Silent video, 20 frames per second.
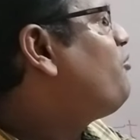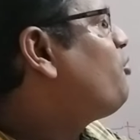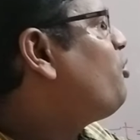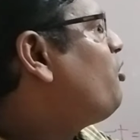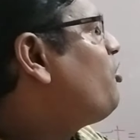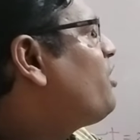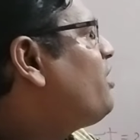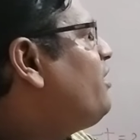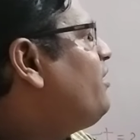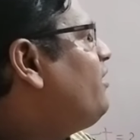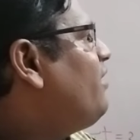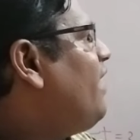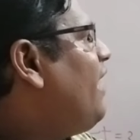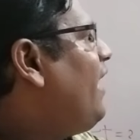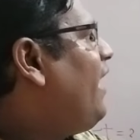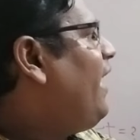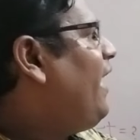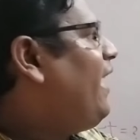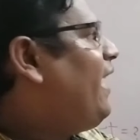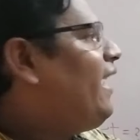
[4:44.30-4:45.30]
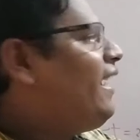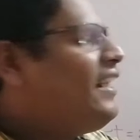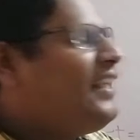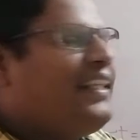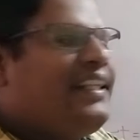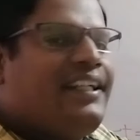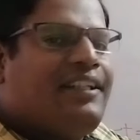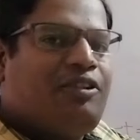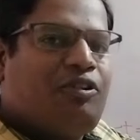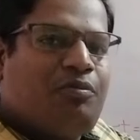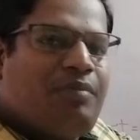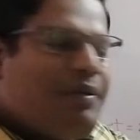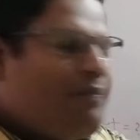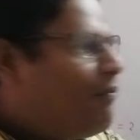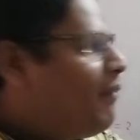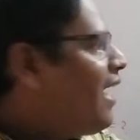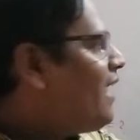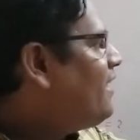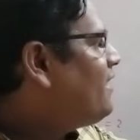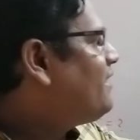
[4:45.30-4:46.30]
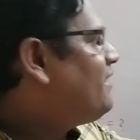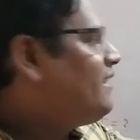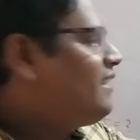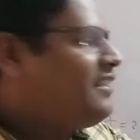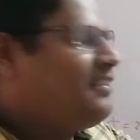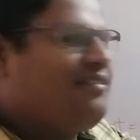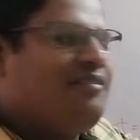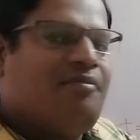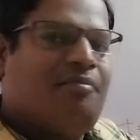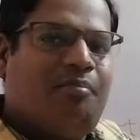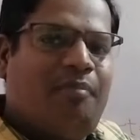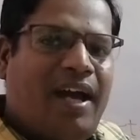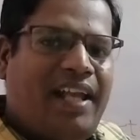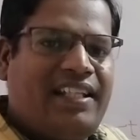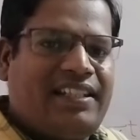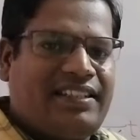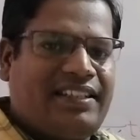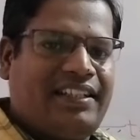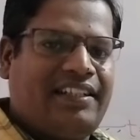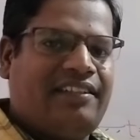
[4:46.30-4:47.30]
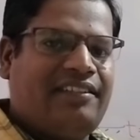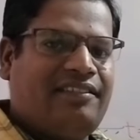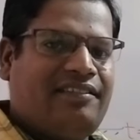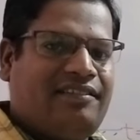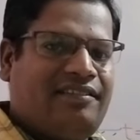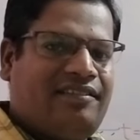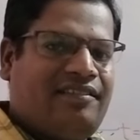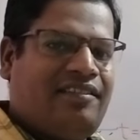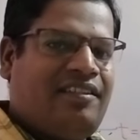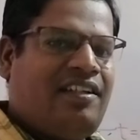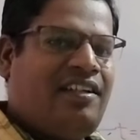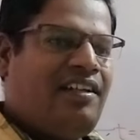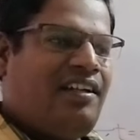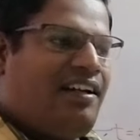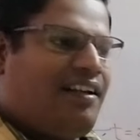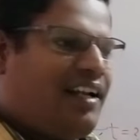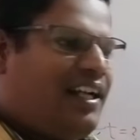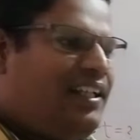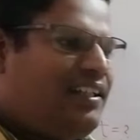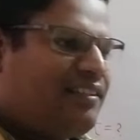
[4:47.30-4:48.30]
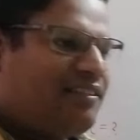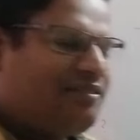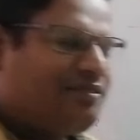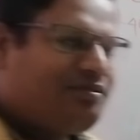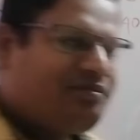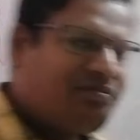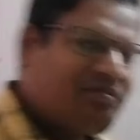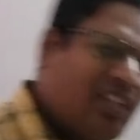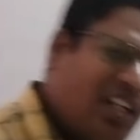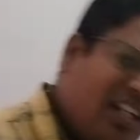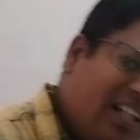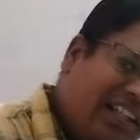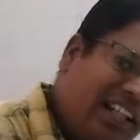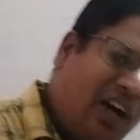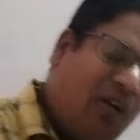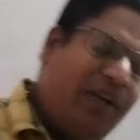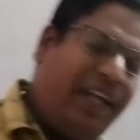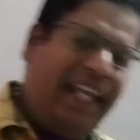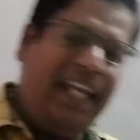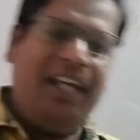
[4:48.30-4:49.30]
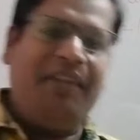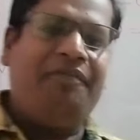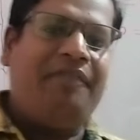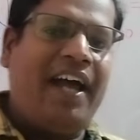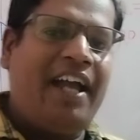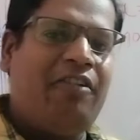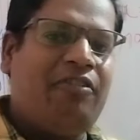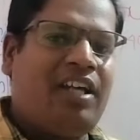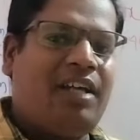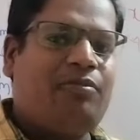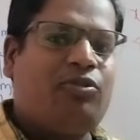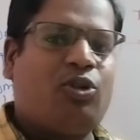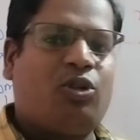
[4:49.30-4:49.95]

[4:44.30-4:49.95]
chosen a to be -10, right? Now if I would have